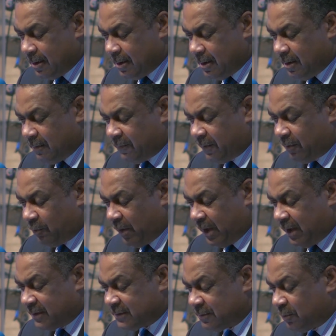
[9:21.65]
and for the
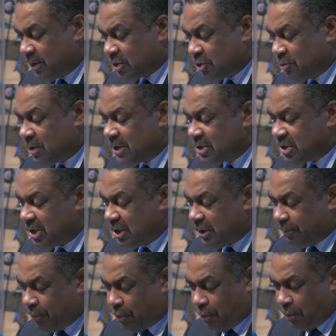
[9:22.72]
ways in which you continue to
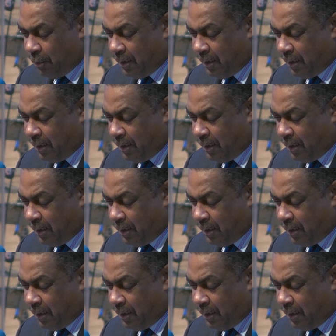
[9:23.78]
pour